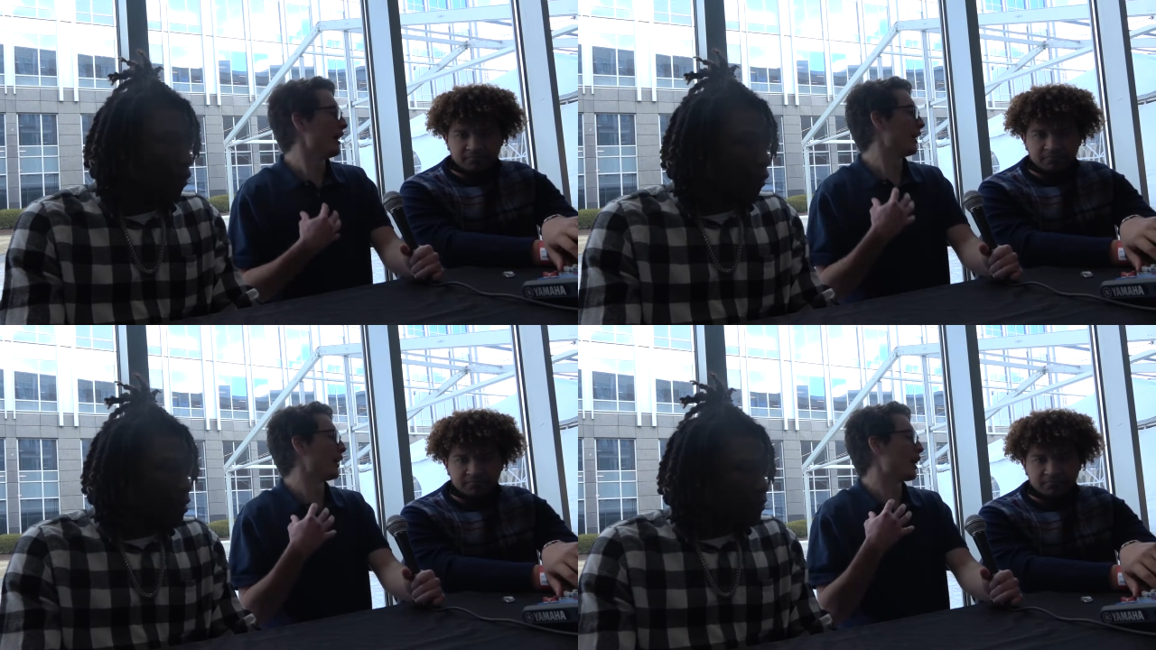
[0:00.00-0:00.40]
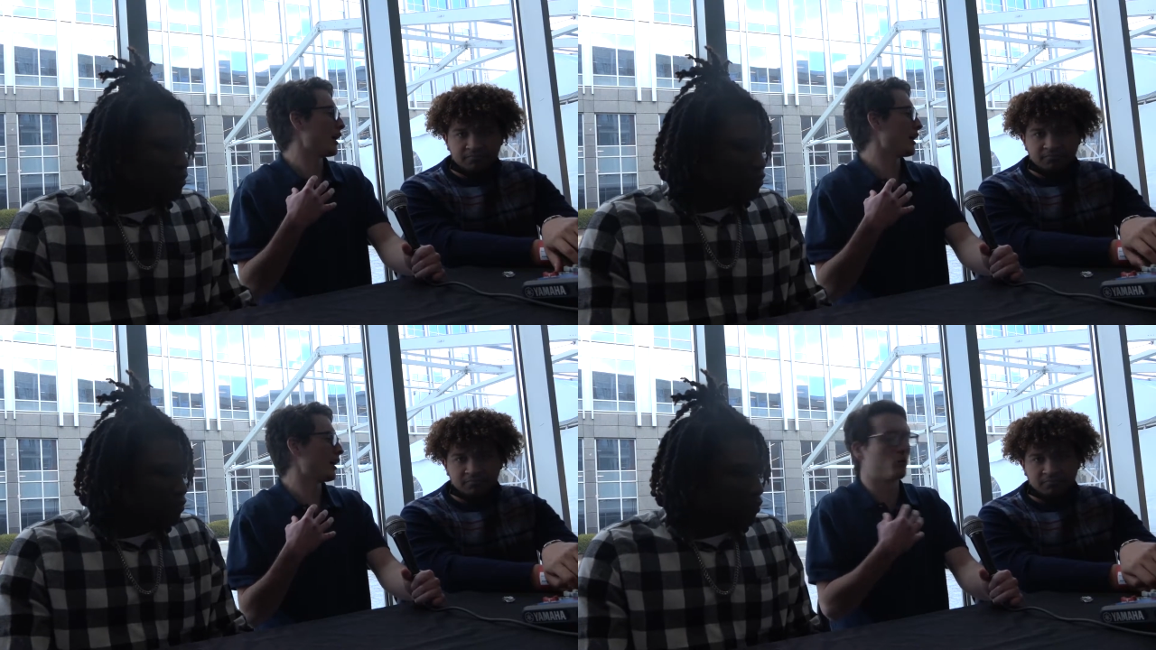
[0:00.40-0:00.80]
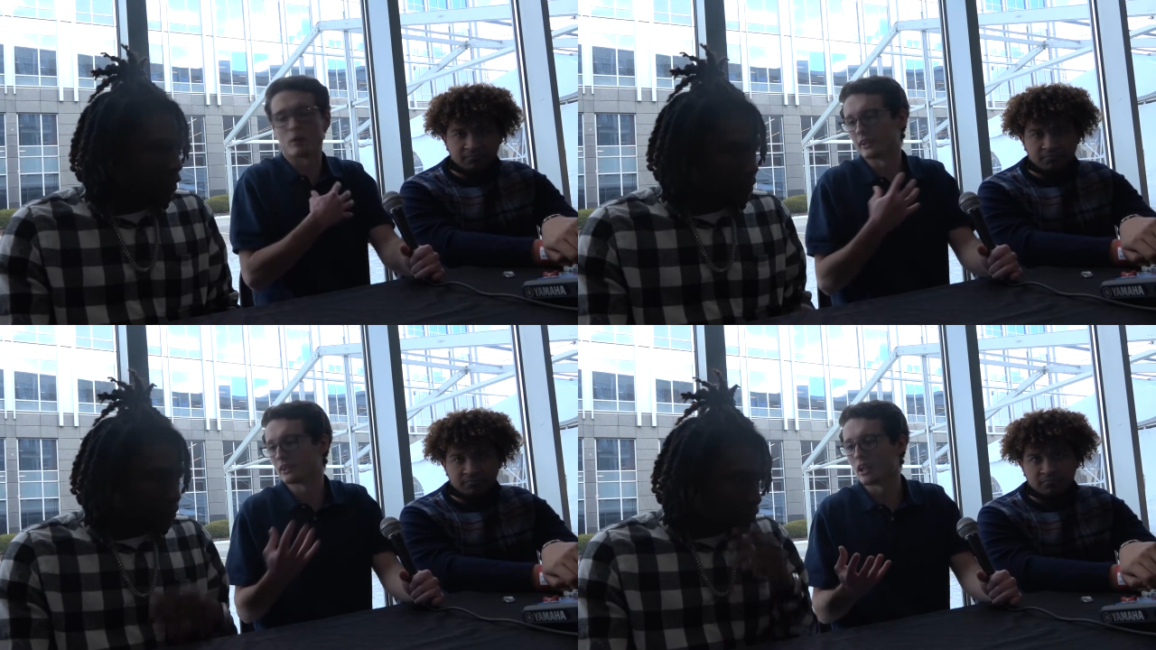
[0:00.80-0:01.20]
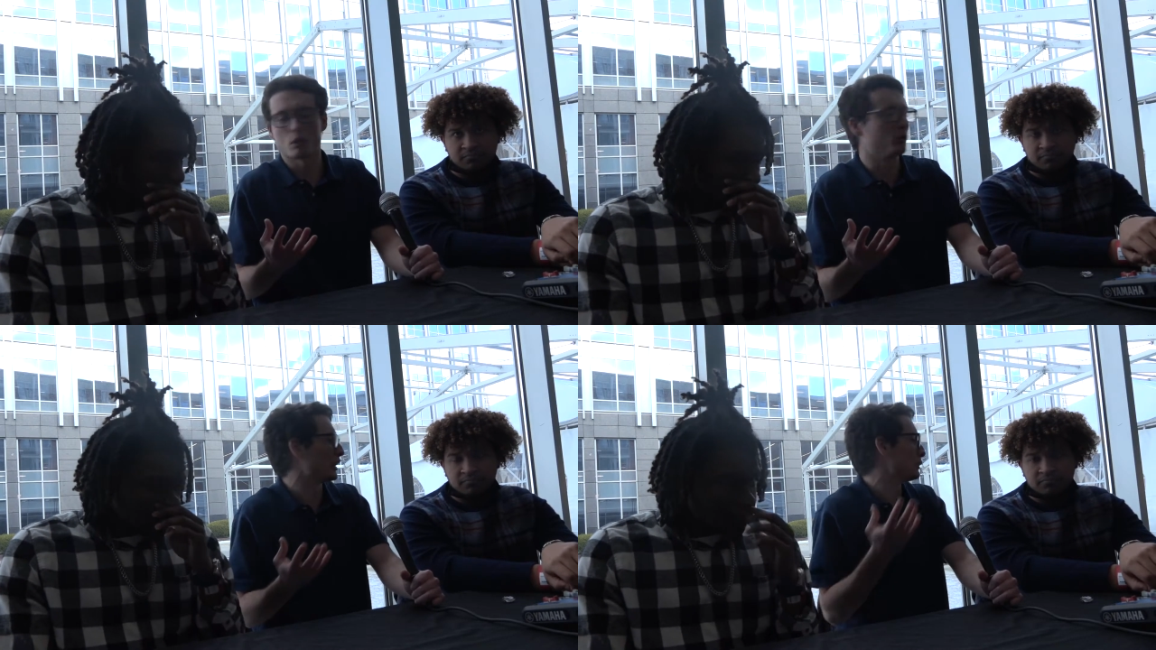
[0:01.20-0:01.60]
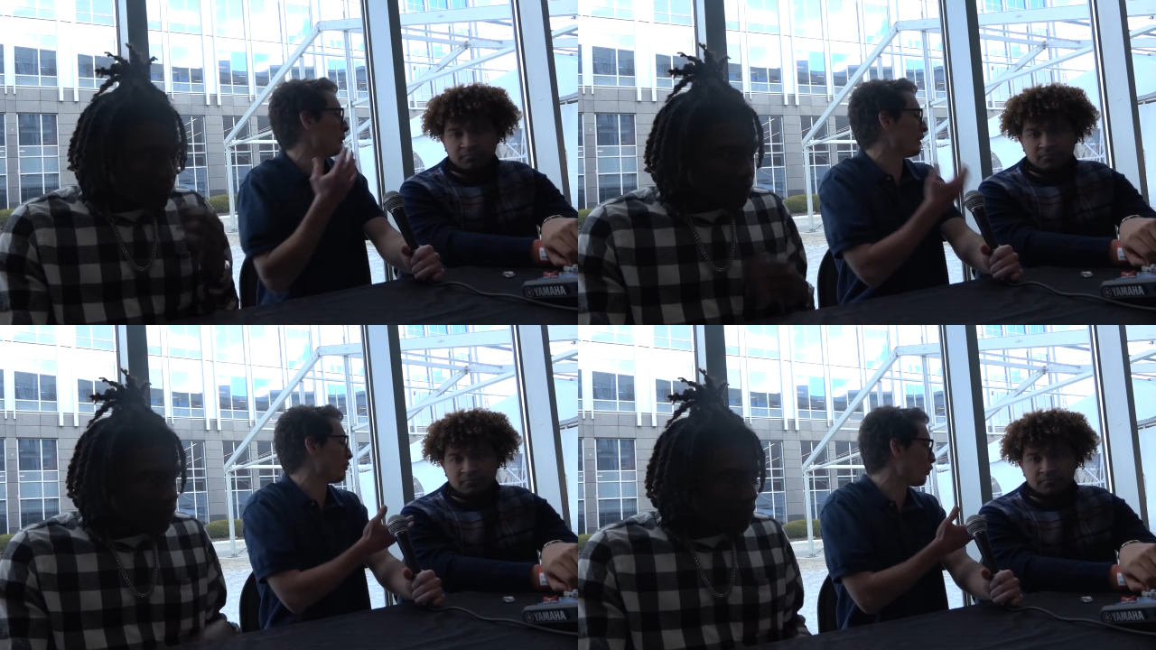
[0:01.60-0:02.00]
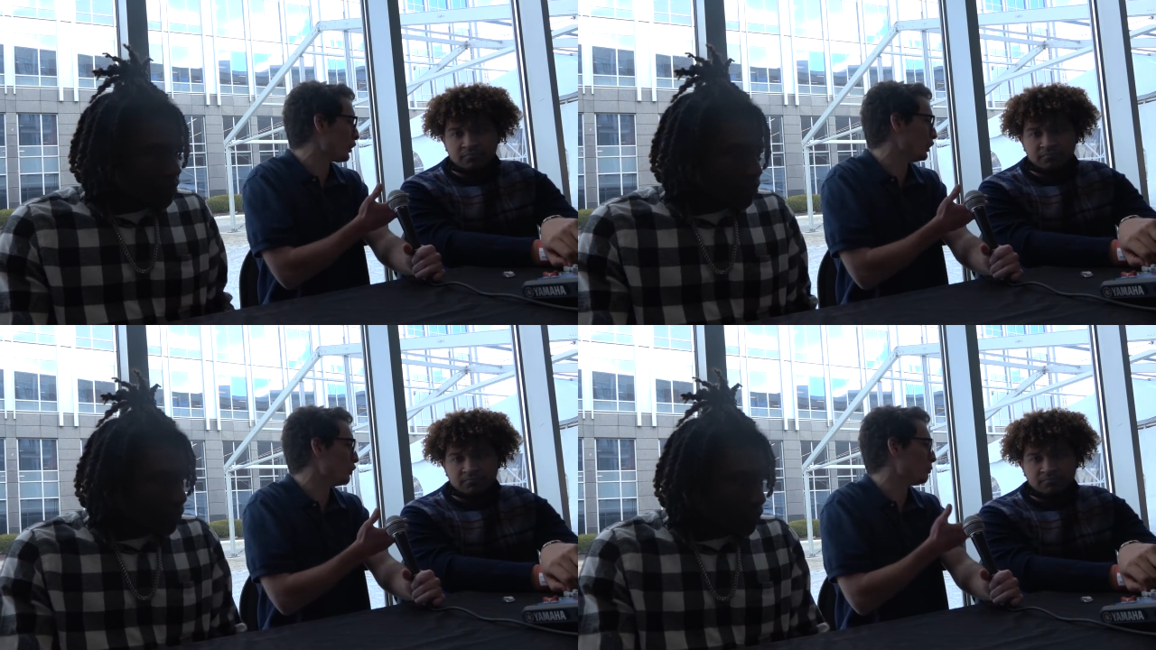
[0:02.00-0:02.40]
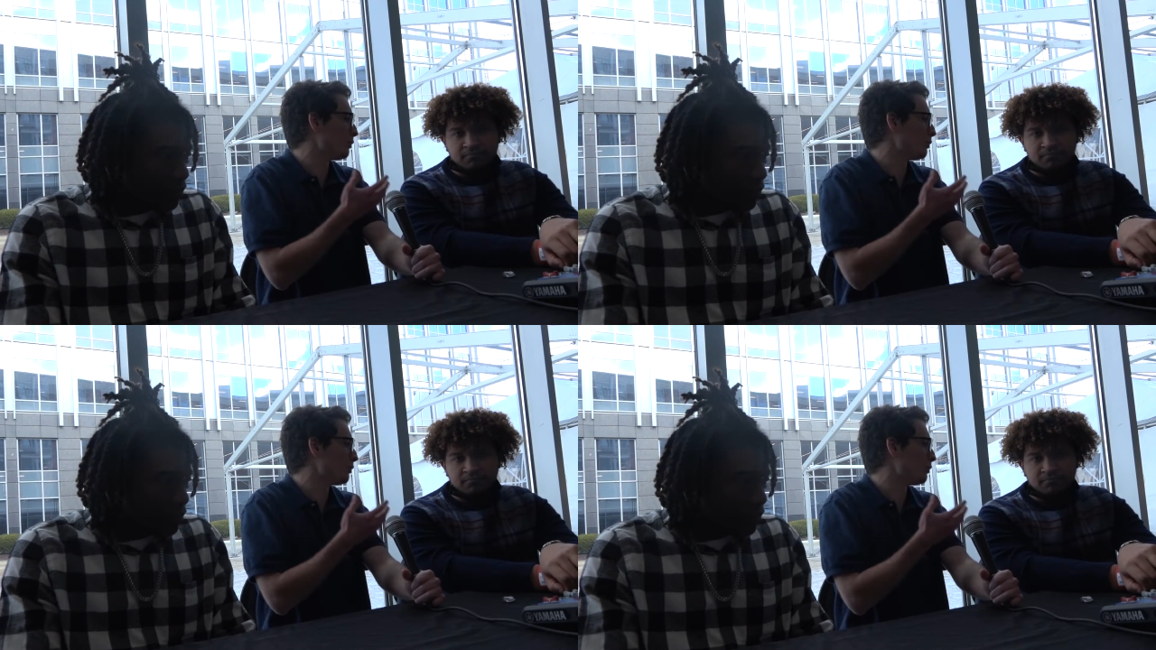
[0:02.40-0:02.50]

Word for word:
Speaker 1: and I, I don't want to I don't want to speak for you,